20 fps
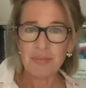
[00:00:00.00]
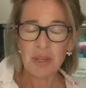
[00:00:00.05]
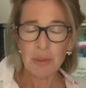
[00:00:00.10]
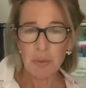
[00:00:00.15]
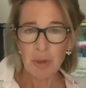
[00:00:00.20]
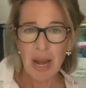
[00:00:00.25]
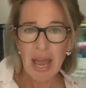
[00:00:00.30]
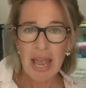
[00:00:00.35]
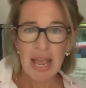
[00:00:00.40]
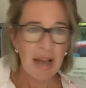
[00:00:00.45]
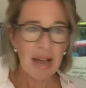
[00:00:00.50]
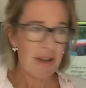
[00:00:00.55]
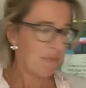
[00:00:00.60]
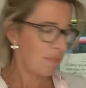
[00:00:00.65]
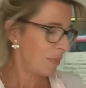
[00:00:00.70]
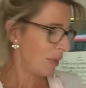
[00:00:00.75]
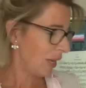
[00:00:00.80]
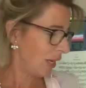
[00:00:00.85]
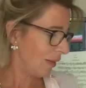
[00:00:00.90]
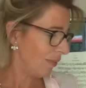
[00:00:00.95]
well, A,
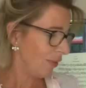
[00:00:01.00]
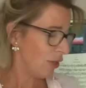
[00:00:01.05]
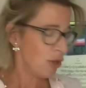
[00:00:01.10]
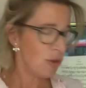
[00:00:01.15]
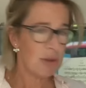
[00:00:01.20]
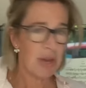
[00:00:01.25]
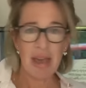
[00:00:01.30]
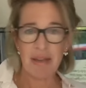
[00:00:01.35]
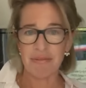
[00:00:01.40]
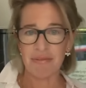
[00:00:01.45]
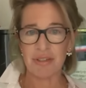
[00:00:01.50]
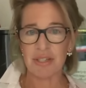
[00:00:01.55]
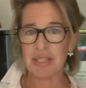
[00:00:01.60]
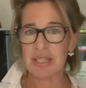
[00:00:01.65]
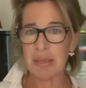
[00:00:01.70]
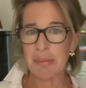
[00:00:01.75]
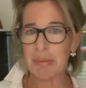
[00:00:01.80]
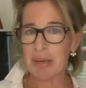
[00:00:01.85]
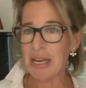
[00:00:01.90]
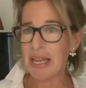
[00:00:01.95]
I've been in the UK for
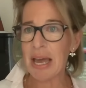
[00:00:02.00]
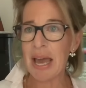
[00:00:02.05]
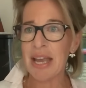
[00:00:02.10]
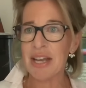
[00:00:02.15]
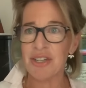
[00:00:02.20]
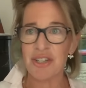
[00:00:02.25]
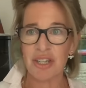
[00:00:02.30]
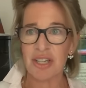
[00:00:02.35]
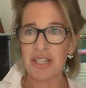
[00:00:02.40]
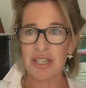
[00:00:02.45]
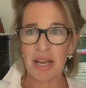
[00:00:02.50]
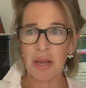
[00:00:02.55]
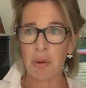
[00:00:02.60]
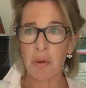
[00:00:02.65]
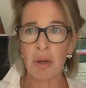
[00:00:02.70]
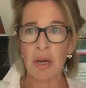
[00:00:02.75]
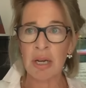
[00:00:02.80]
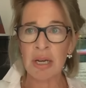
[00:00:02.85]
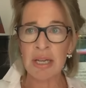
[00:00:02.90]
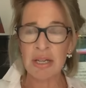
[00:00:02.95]
seemingly ages, like
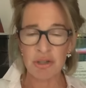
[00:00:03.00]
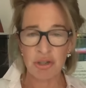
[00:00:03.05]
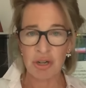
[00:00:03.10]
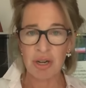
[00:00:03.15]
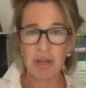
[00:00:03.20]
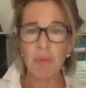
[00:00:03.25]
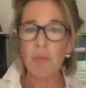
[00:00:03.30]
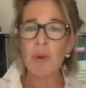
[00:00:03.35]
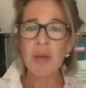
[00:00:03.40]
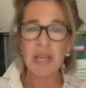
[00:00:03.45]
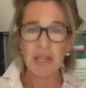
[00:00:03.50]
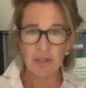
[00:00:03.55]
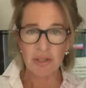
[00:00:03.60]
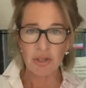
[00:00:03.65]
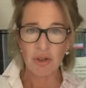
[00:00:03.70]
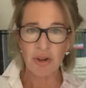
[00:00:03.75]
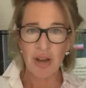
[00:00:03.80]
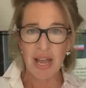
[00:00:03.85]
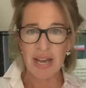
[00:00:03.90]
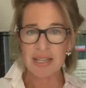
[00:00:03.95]
literally weeks
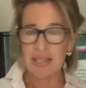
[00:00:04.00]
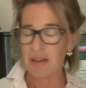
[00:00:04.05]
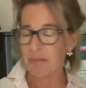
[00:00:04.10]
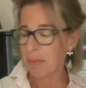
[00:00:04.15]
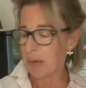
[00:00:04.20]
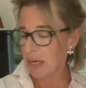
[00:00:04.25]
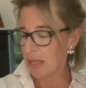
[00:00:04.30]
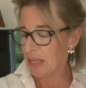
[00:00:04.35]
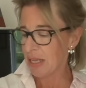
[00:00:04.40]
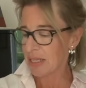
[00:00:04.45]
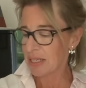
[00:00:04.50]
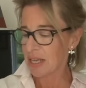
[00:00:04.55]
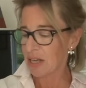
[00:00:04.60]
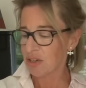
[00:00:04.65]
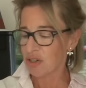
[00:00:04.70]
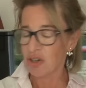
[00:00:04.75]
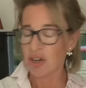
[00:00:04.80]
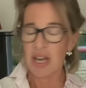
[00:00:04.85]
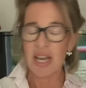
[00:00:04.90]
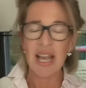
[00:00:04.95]
on end I've been in this
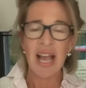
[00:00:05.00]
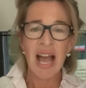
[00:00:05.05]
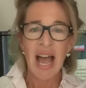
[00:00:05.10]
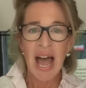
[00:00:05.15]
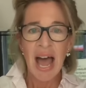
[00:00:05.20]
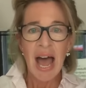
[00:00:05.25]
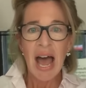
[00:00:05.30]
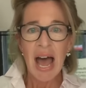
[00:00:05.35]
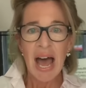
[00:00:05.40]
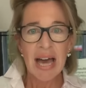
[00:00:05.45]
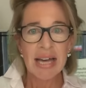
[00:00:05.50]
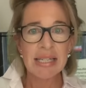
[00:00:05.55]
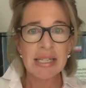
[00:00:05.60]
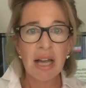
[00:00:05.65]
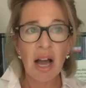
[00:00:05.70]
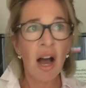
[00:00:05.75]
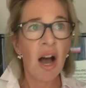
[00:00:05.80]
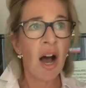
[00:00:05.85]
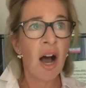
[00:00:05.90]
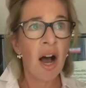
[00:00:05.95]
country, and
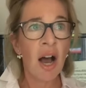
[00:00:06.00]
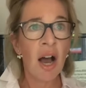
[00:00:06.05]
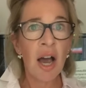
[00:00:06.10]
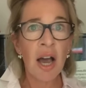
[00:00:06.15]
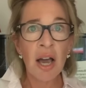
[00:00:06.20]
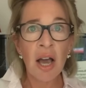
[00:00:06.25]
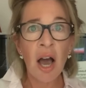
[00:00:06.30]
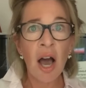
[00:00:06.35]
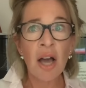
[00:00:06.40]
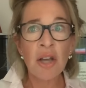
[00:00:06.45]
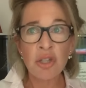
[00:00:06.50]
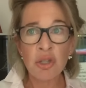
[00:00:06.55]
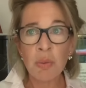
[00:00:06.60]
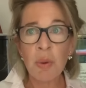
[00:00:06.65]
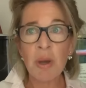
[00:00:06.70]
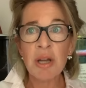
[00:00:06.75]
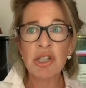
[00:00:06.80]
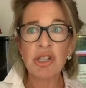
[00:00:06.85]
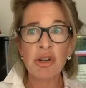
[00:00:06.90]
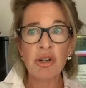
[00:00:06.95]
I
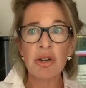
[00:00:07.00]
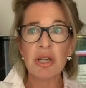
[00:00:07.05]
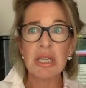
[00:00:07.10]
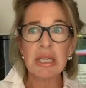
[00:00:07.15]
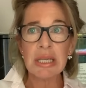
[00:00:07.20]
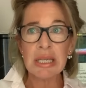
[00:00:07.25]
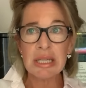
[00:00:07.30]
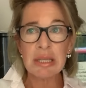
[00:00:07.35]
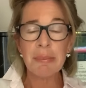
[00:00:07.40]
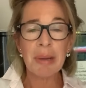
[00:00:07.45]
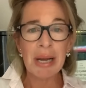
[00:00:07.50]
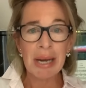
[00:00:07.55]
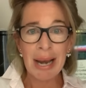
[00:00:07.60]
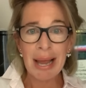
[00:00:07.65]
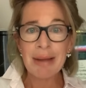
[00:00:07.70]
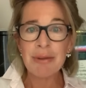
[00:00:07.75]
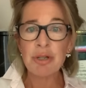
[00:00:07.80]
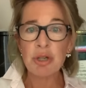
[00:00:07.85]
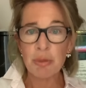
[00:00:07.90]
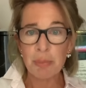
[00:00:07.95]
swear to God, it's either been
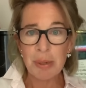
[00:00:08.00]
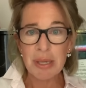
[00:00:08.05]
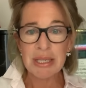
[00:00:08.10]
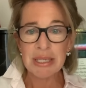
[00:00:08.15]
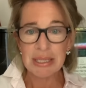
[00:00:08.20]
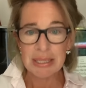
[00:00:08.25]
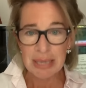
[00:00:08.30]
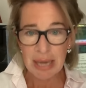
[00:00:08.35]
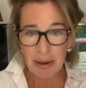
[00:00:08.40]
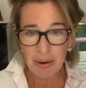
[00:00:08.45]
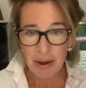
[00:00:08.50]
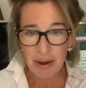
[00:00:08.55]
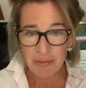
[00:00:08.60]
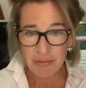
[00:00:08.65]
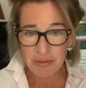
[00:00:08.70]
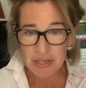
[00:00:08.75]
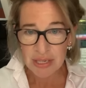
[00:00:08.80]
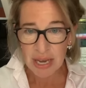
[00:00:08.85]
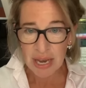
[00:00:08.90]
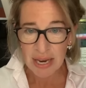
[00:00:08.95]
cloudy or pissing down
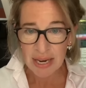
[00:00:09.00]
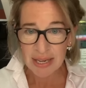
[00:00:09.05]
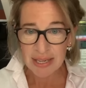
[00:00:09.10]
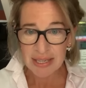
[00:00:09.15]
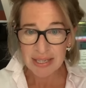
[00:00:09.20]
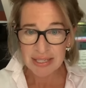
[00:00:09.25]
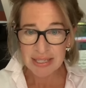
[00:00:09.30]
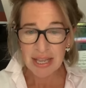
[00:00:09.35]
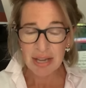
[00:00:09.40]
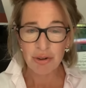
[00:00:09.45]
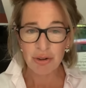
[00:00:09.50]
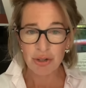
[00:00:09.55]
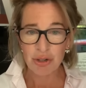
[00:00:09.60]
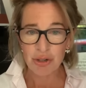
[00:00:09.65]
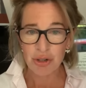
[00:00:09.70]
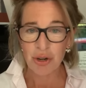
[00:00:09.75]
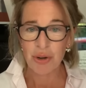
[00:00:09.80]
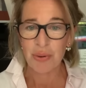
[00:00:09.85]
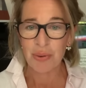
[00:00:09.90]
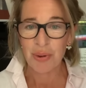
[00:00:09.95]
every day. Is that not
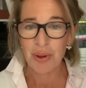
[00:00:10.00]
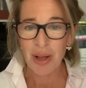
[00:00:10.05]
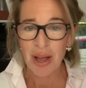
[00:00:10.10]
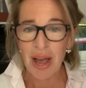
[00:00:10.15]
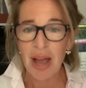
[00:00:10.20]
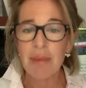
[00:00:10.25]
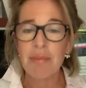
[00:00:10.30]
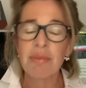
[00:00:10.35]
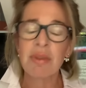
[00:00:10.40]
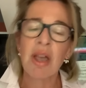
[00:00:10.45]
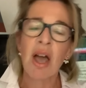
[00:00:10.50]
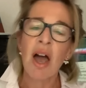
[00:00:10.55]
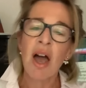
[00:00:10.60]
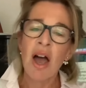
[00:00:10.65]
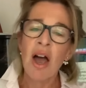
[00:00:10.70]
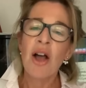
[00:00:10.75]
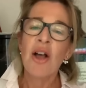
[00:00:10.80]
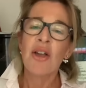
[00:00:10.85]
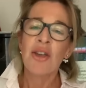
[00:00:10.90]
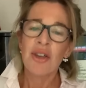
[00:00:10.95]
true?
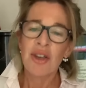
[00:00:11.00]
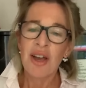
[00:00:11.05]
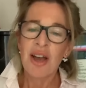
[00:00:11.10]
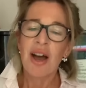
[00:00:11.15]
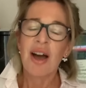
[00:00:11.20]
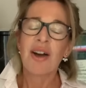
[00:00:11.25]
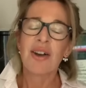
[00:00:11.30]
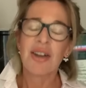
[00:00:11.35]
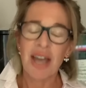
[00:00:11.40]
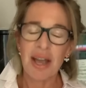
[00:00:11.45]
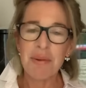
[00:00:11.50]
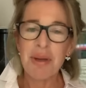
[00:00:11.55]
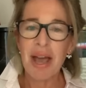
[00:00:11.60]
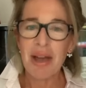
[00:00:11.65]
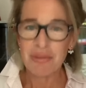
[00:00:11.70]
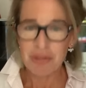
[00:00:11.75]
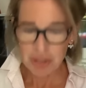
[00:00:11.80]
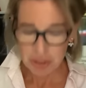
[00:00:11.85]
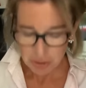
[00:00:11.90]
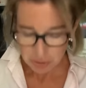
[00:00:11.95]
Okay,
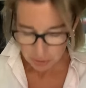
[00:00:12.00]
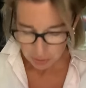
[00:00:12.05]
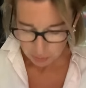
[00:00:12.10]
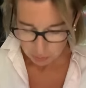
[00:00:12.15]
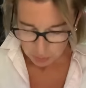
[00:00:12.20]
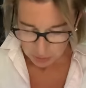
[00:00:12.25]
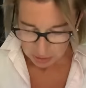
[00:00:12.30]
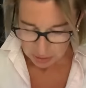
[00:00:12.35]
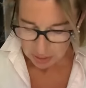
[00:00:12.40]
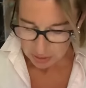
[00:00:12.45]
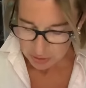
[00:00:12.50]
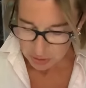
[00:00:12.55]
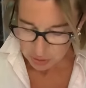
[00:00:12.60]
we're going to